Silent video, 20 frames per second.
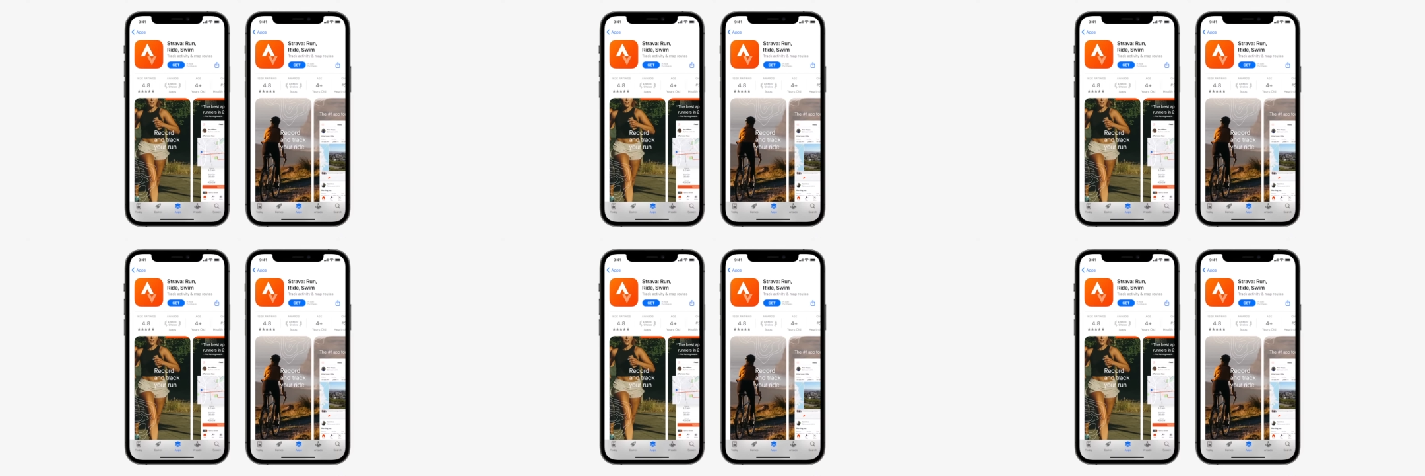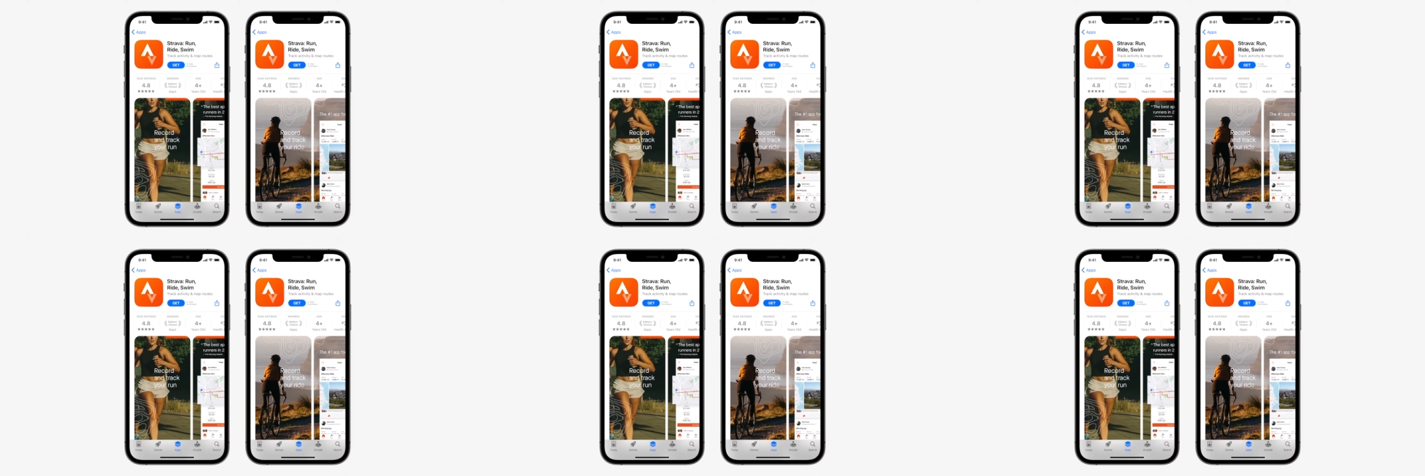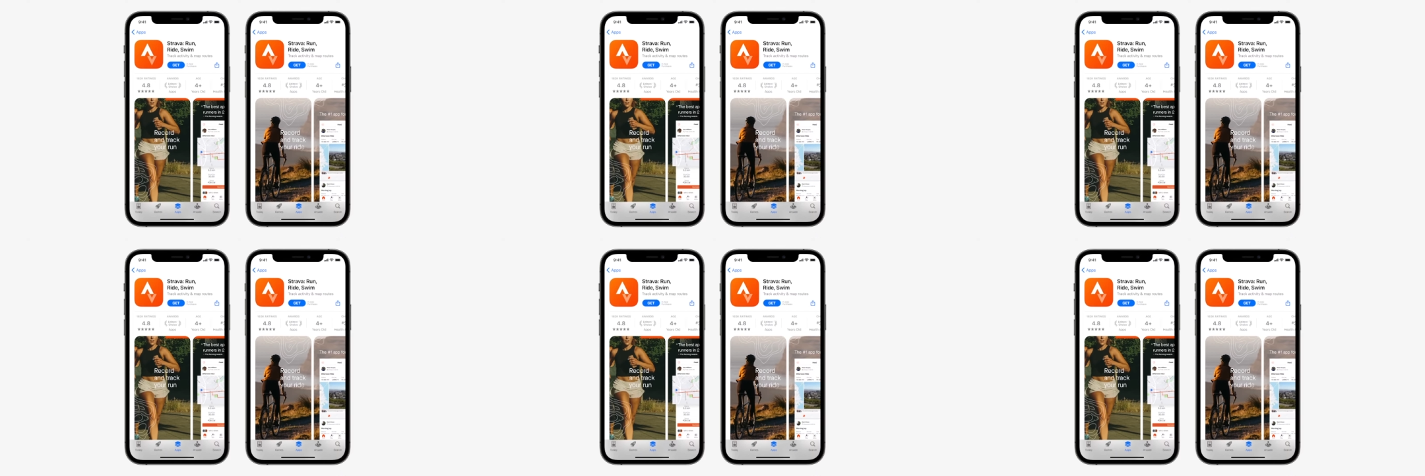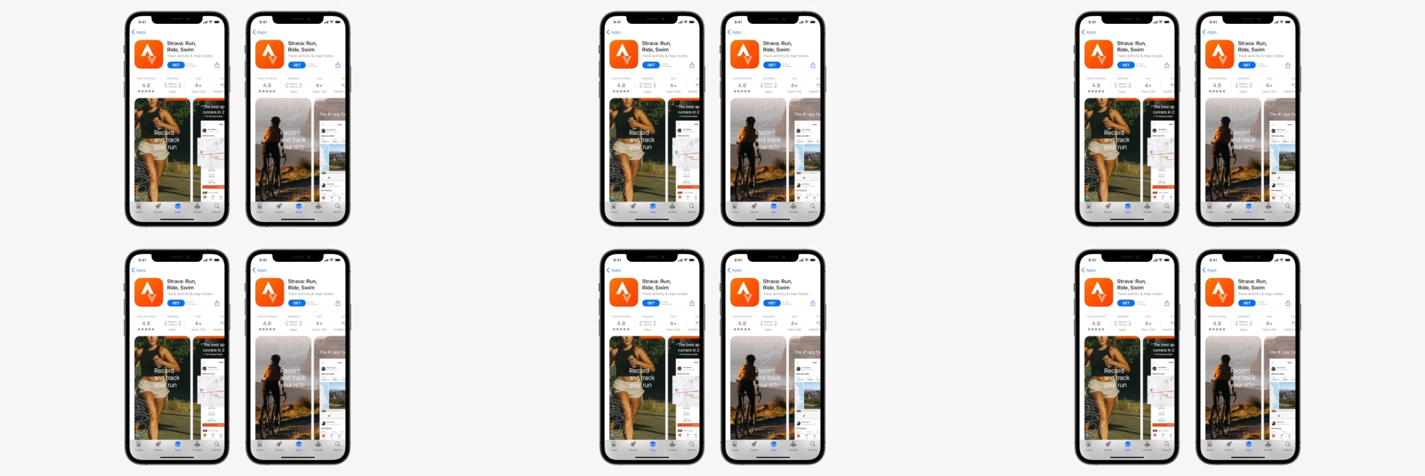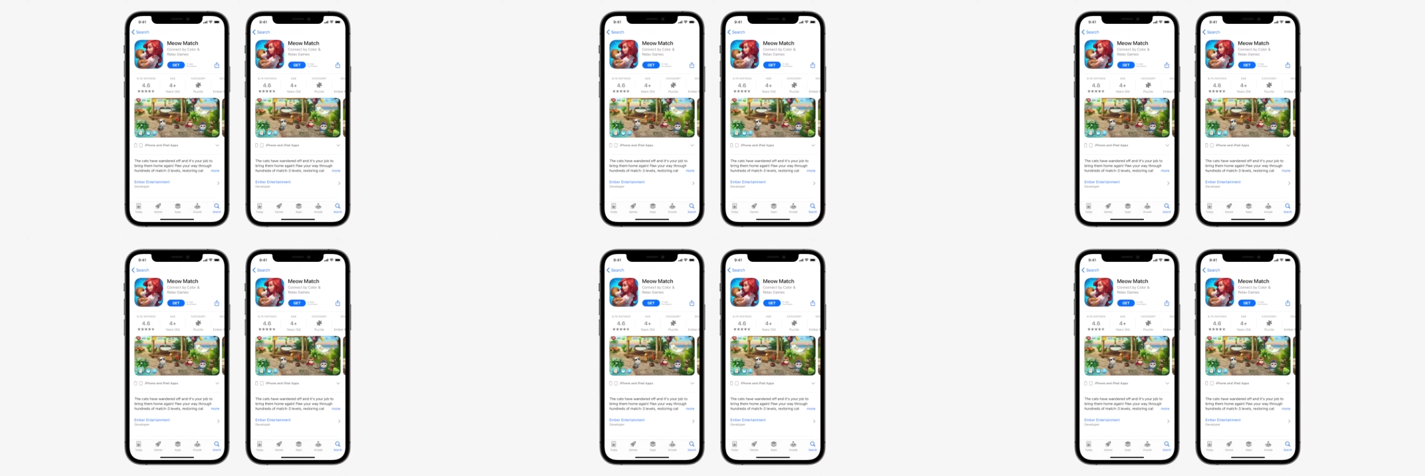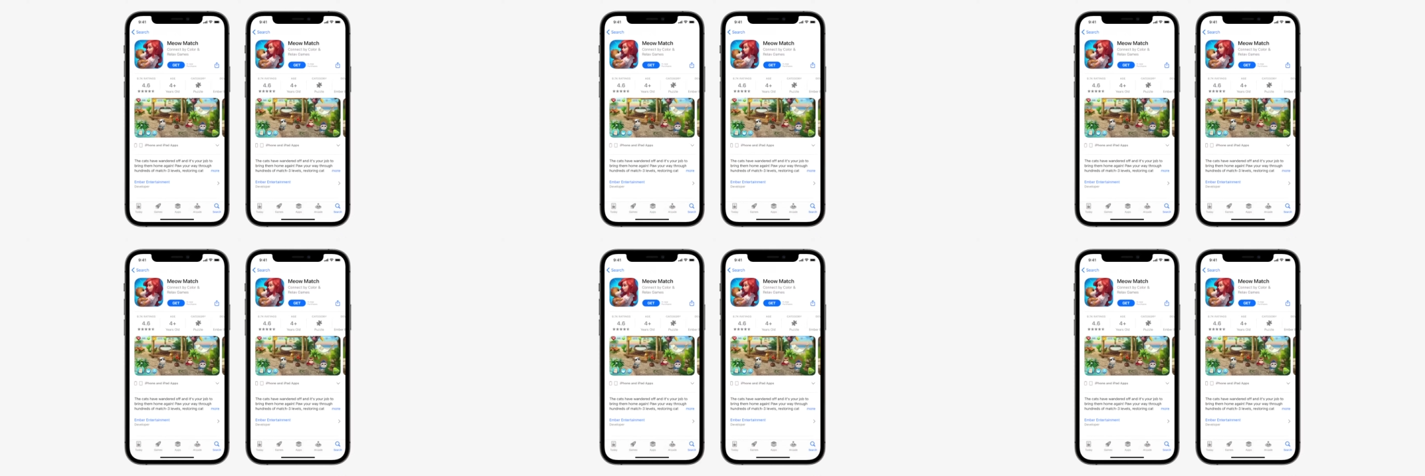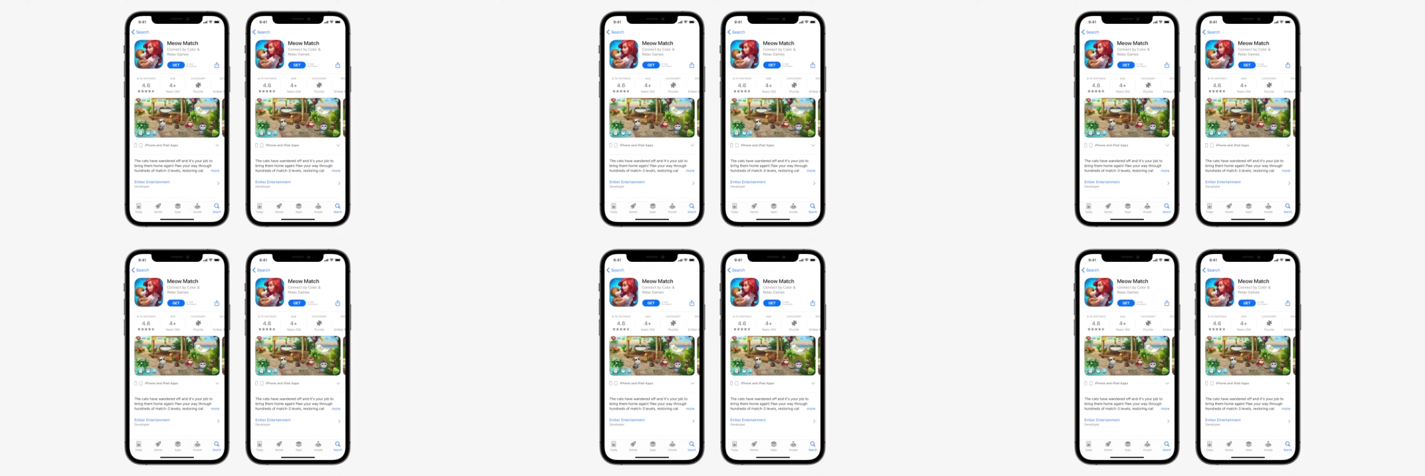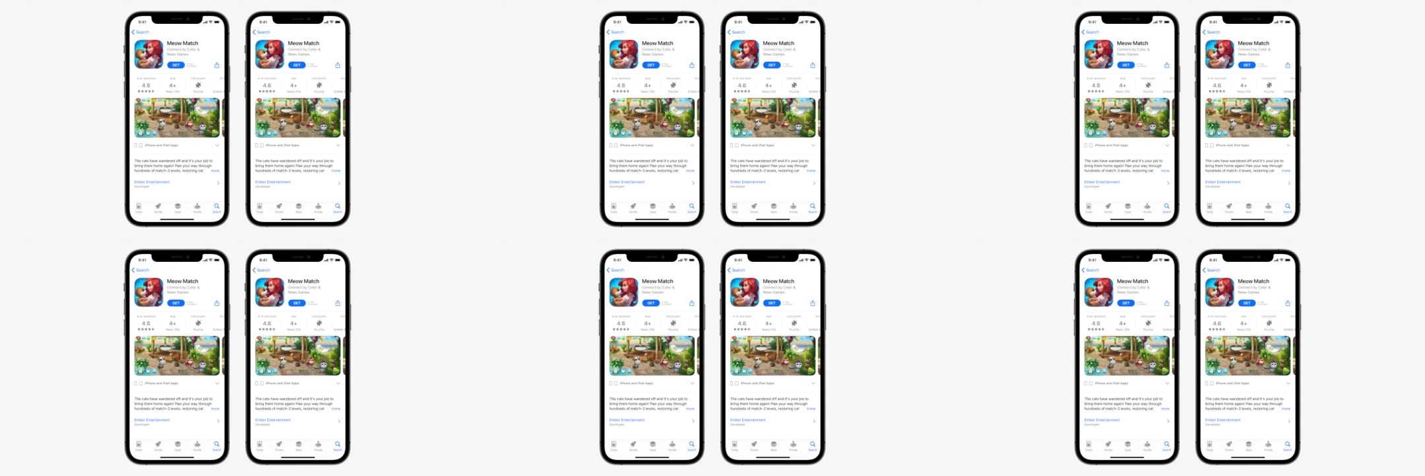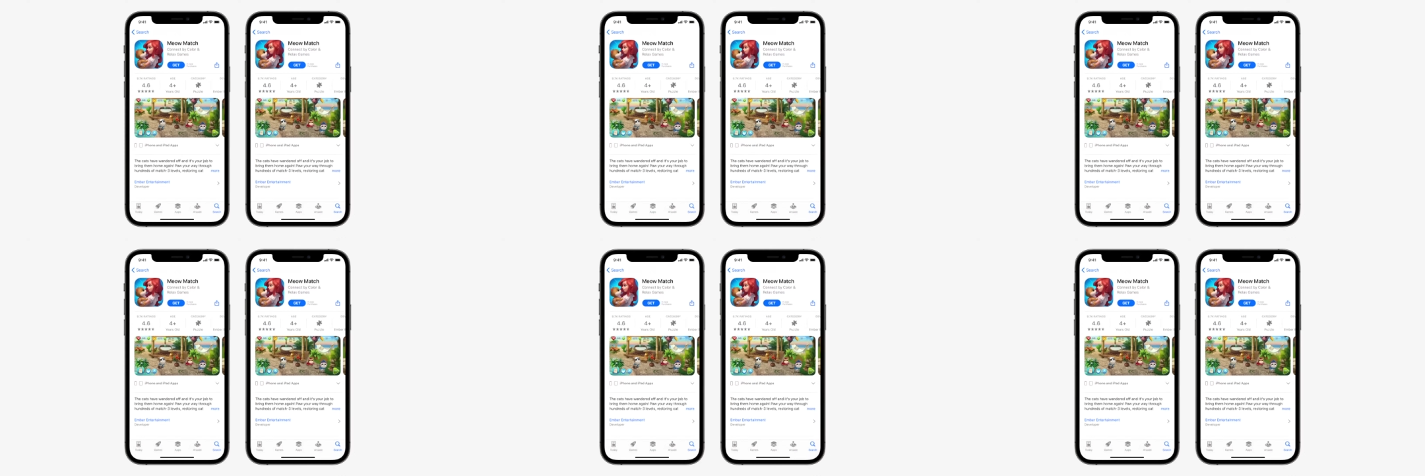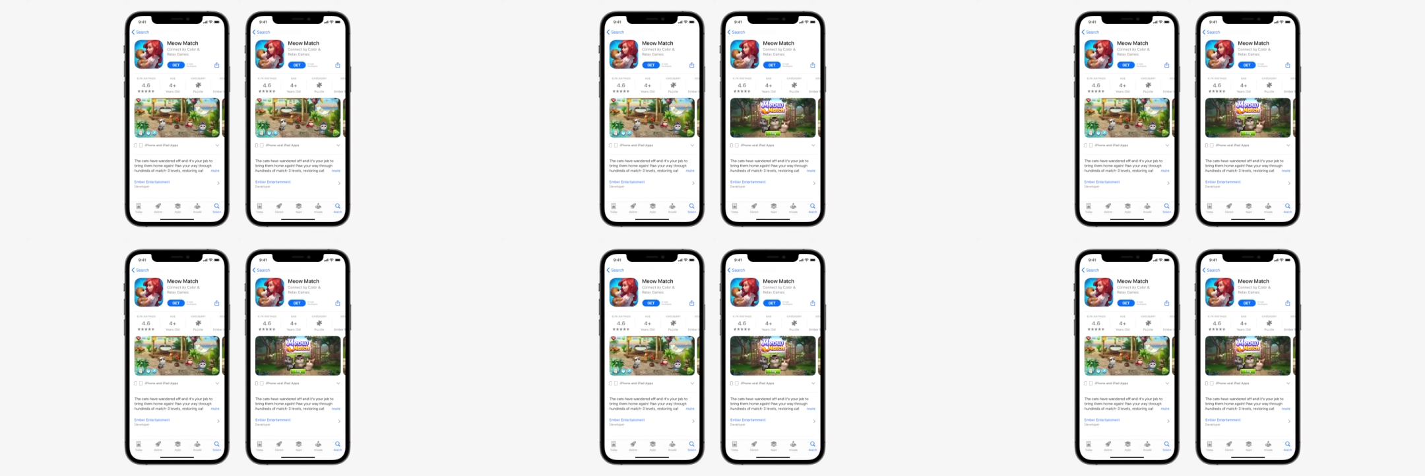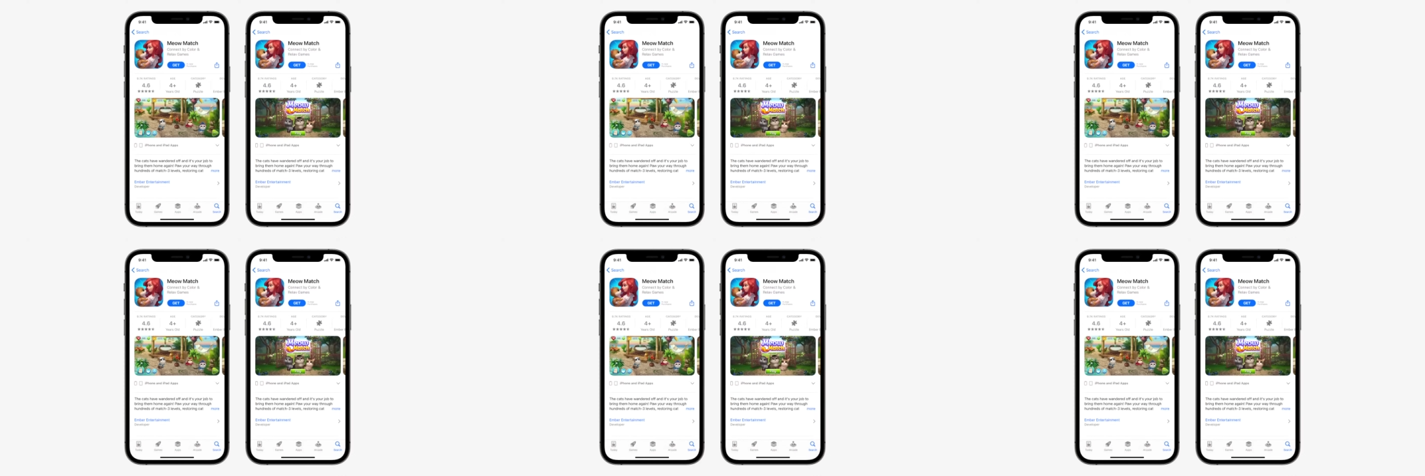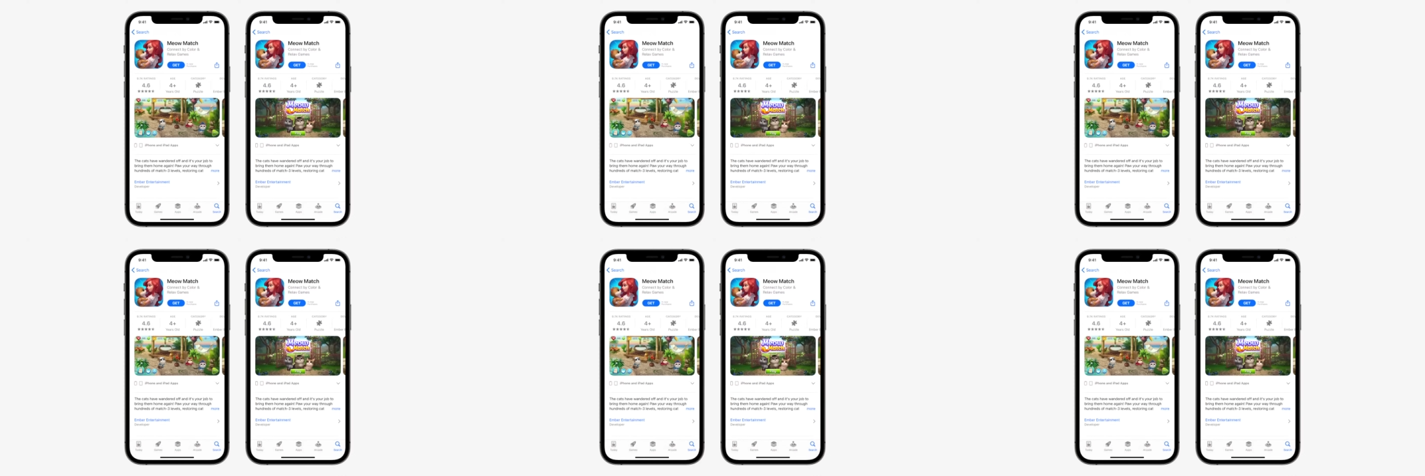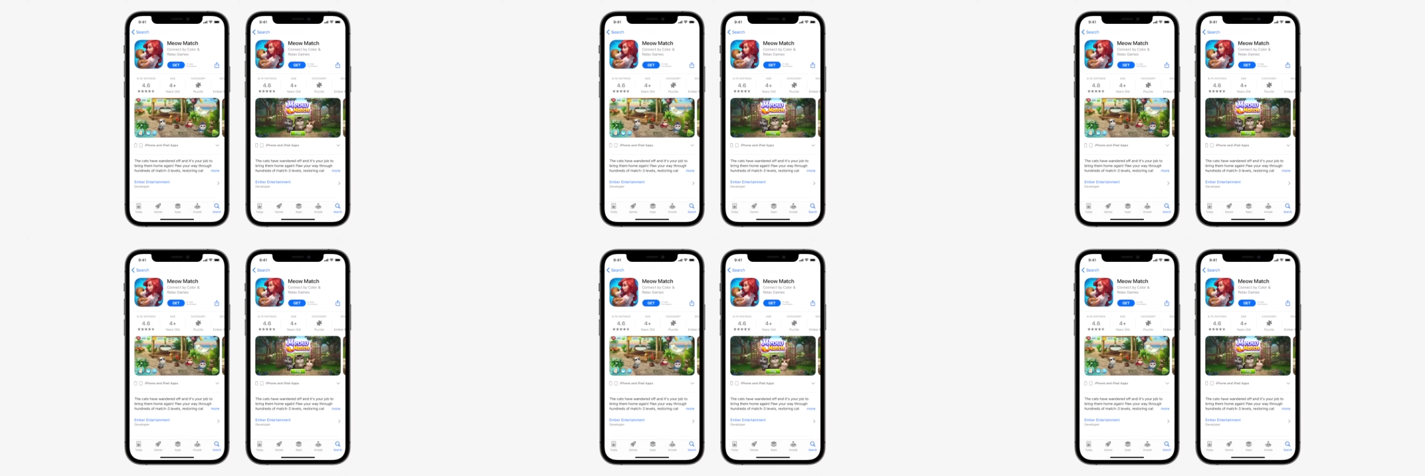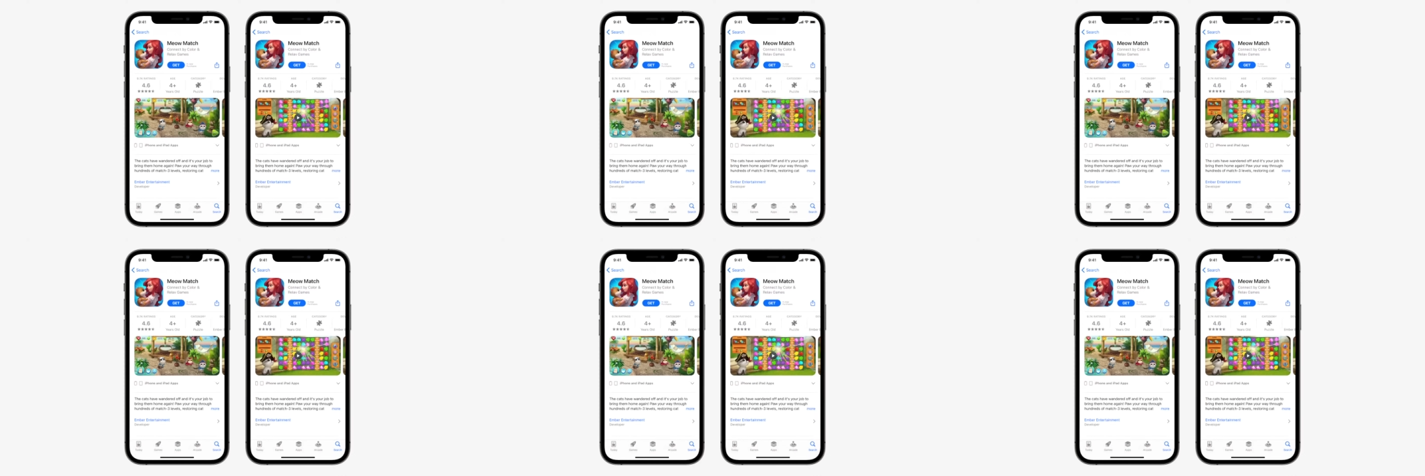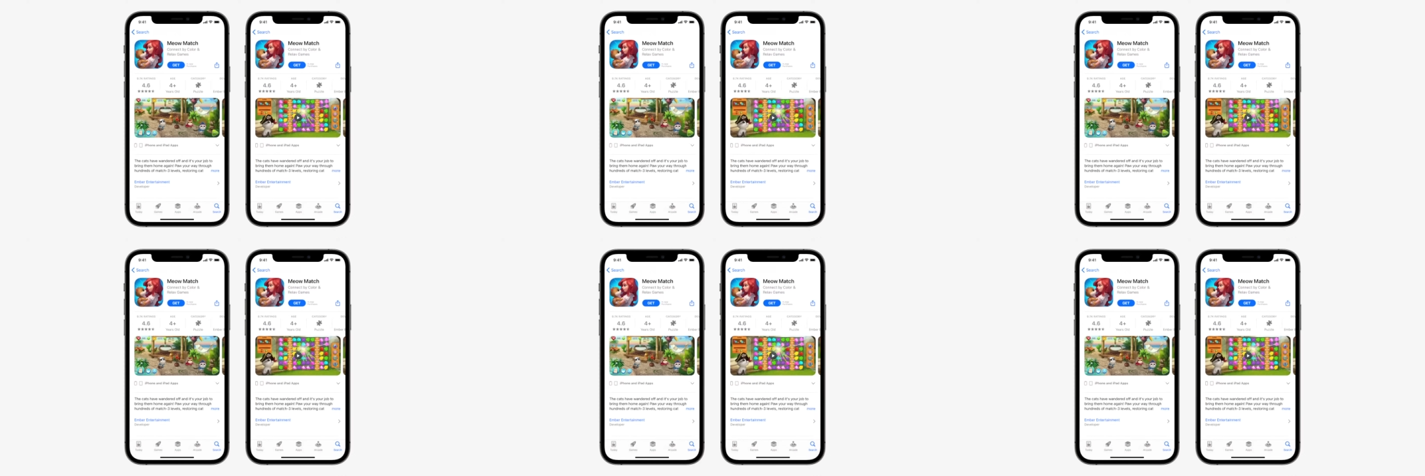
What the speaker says: [unreadable: no face in view]